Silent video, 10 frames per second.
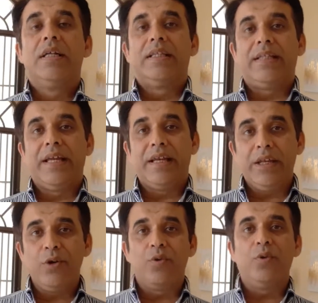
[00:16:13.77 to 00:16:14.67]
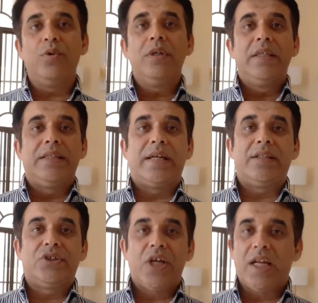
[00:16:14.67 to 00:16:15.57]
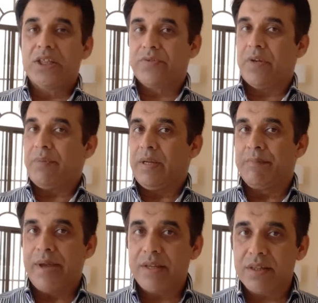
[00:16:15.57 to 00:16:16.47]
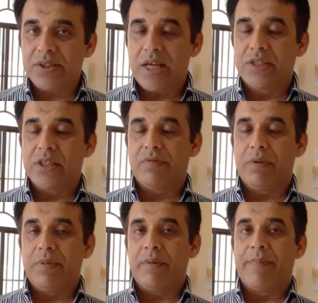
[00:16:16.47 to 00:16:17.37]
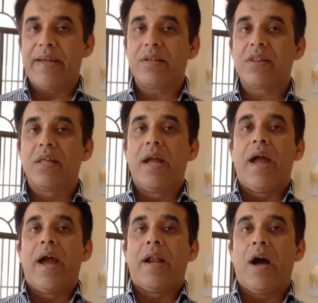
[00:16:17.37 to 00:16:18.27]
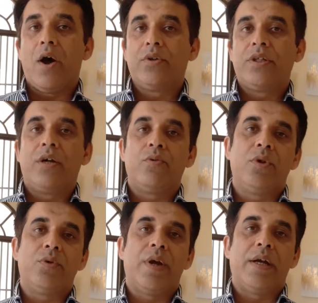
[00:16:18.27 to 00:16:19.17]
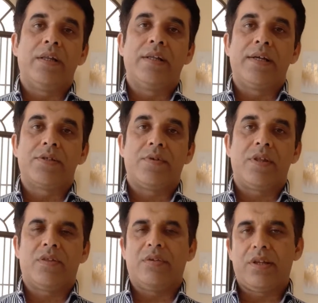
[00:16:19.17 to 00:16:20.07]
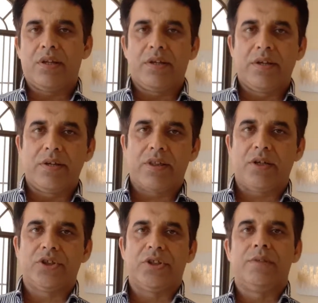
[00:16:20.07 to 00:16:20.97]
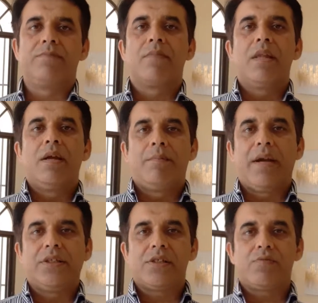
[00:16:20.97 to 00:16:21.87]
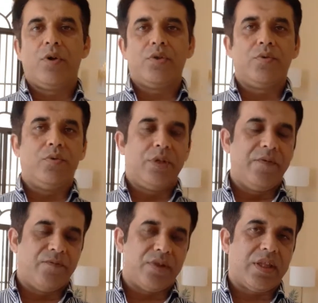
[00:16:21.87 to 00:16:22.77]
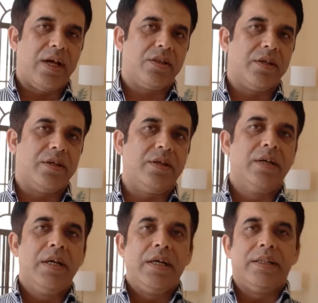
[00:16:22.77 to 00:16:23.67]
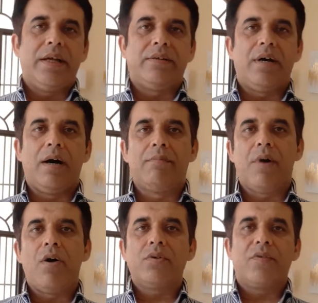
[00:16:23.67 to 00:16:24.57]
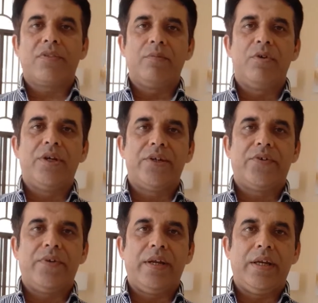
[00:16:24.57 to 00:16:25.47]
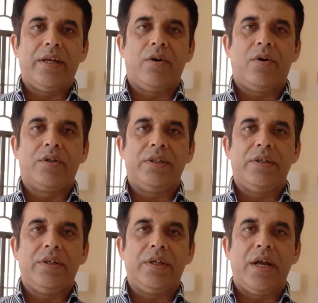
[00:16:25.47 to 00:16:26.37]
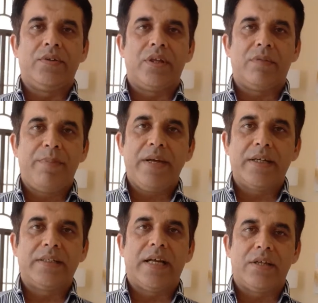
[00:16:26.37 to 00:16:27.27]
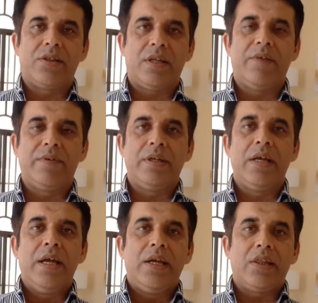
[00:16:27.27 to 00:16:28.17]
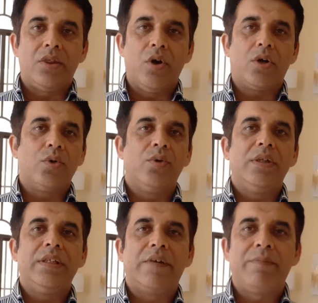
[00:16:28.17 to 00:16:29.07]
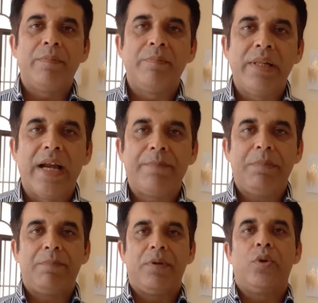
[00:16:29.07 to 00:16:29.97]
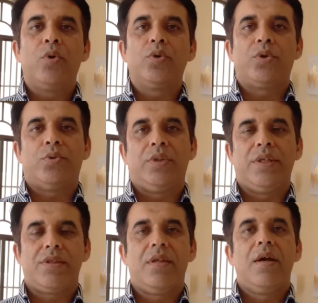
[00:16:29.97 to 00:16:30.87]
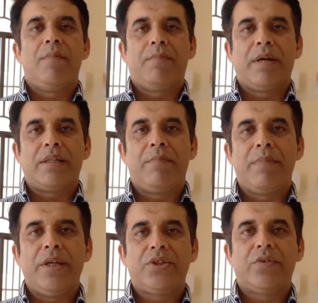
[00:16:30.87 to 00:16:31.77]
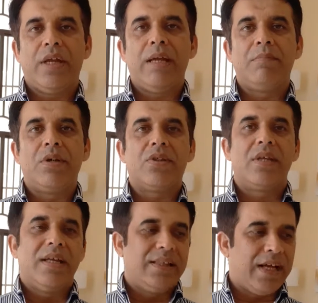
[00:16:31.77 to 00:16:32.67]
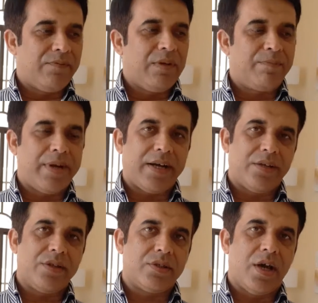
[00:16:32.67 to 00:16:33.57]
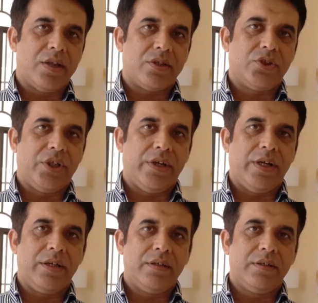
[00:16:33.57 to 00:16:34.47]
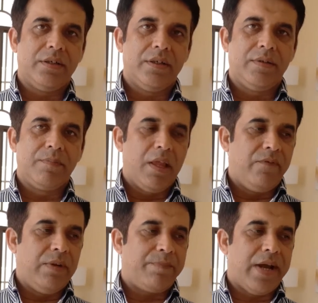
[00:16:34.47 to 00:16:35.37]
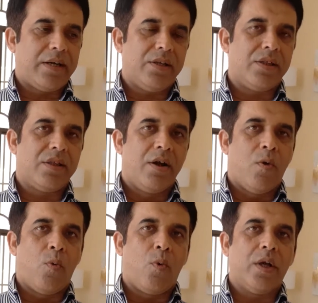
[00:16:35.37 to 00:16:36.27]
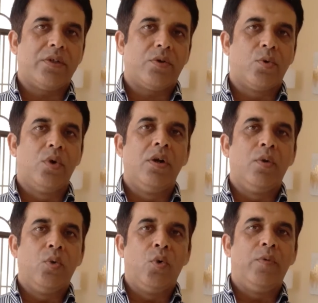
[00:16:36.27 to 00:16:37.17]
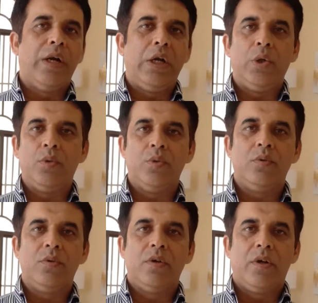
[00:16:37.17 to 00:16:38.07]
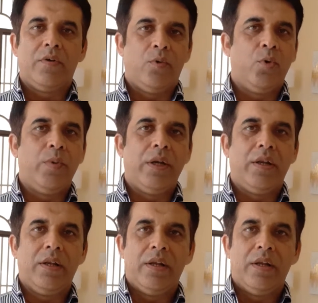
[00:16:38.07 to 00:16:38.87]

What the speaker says: they knew that the challenges will be immense, and how they are going to handle that stress. So this is another discussion, but I just want to emphasize here that the amount of simulator training or the spirit that is given is not only that we let people go through this, but the major aim is that we practice task sharing, we practice what role who will do, who will